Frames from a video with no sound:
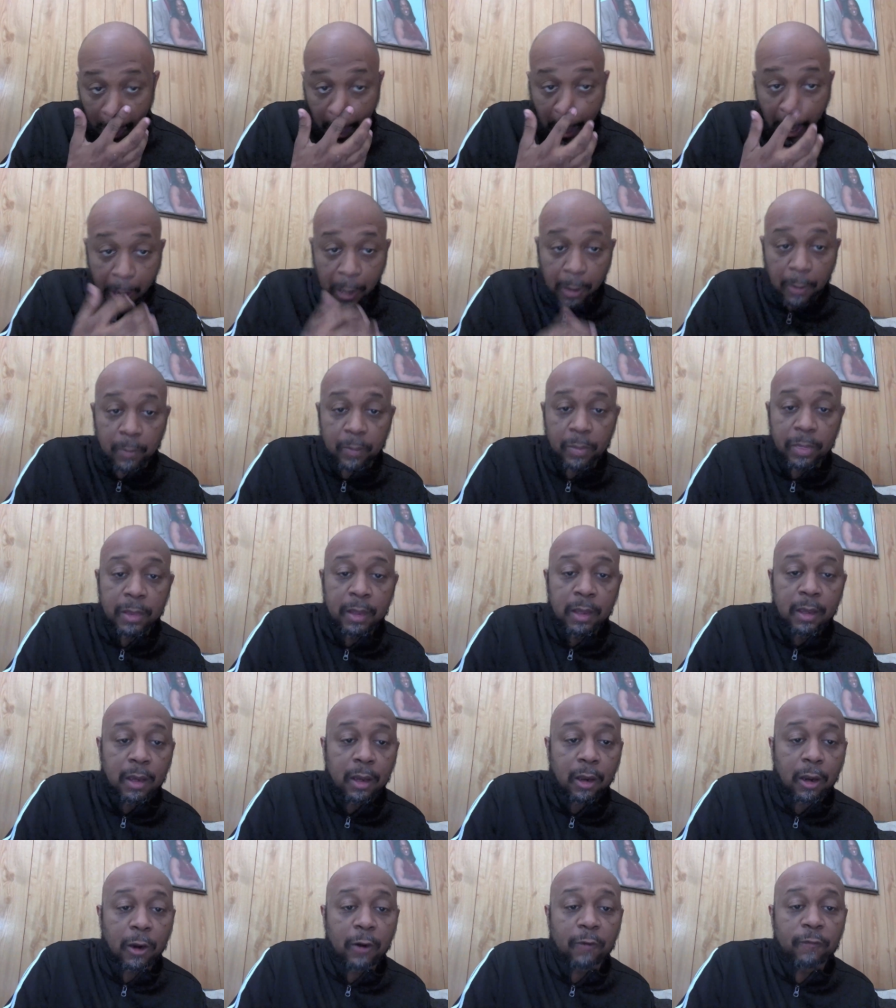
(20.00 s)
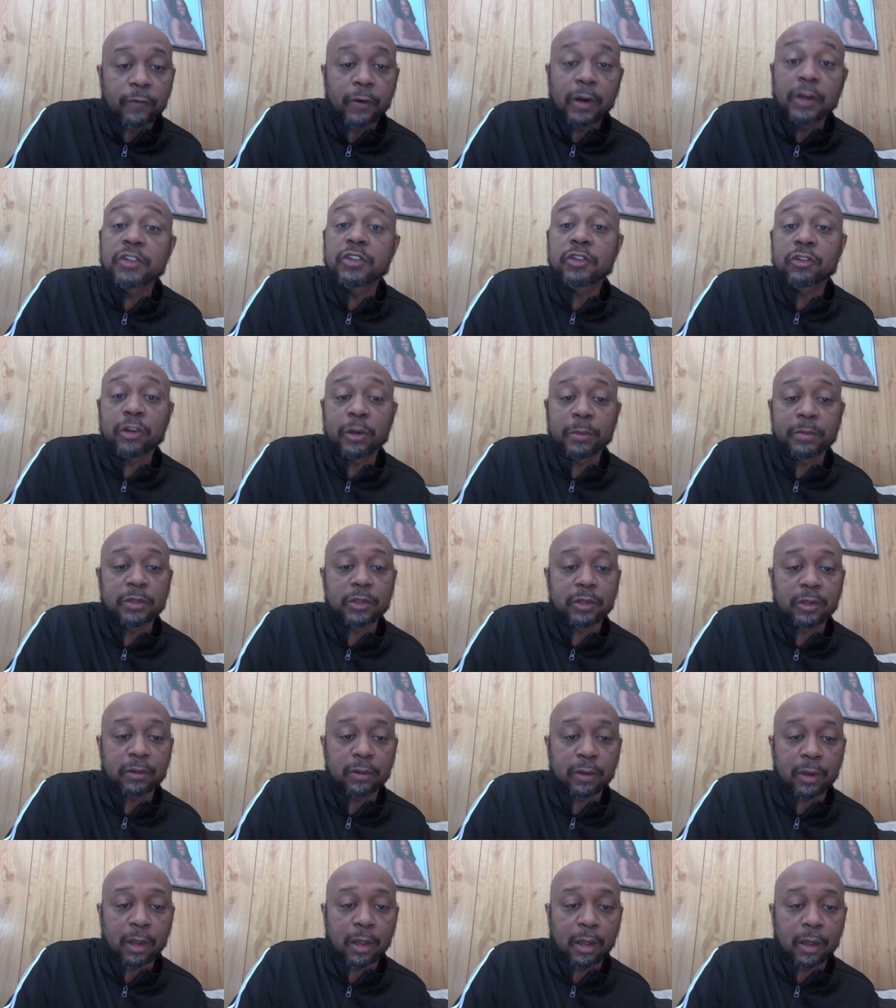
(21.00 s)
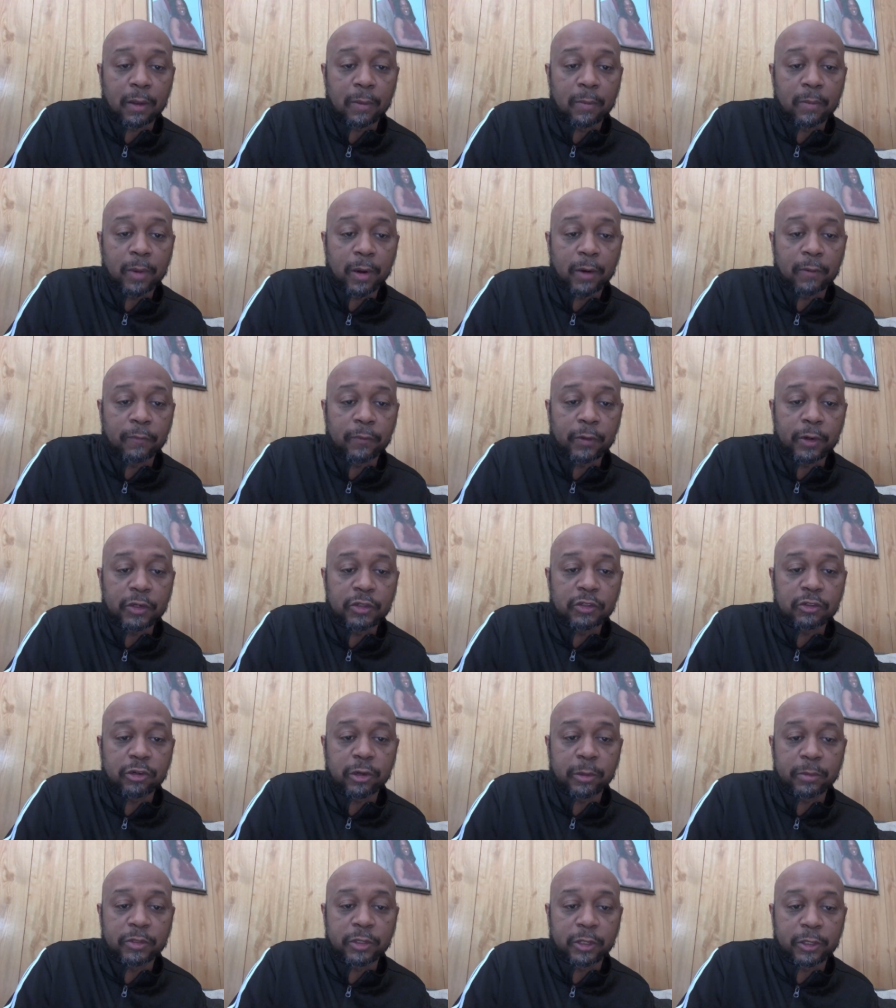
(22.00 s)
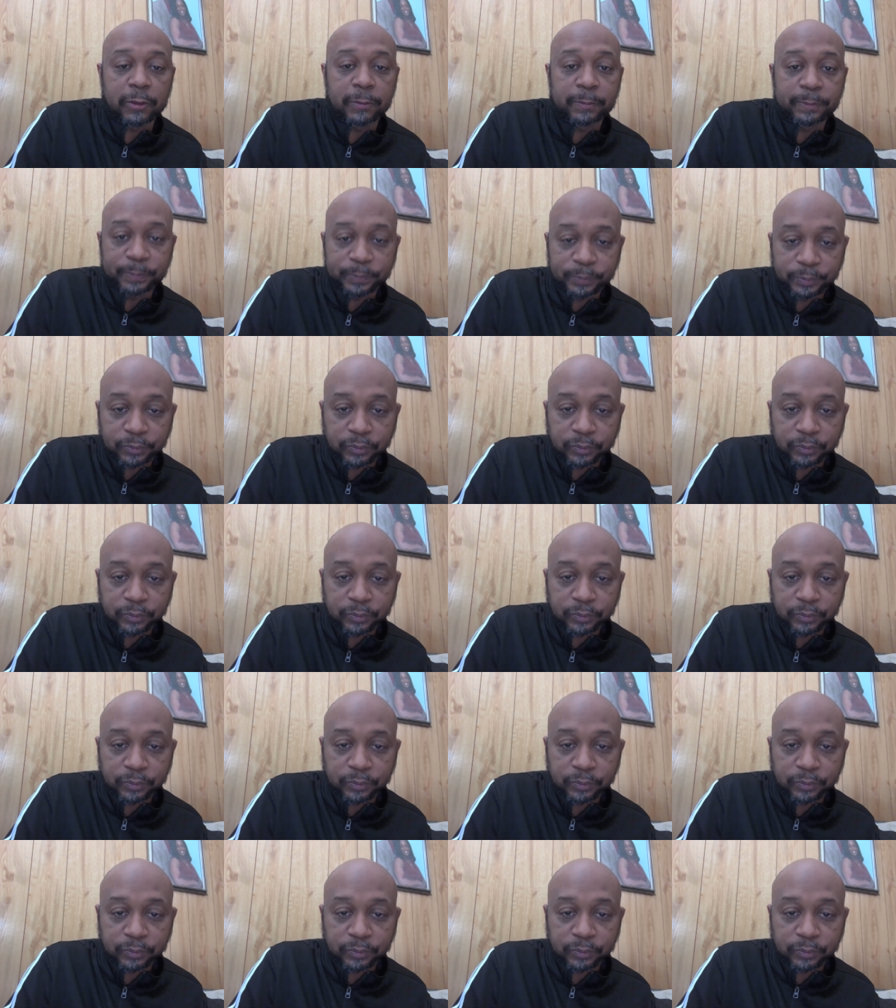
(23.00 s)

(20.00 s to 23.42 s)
Um, our first scripture, um, our first scripture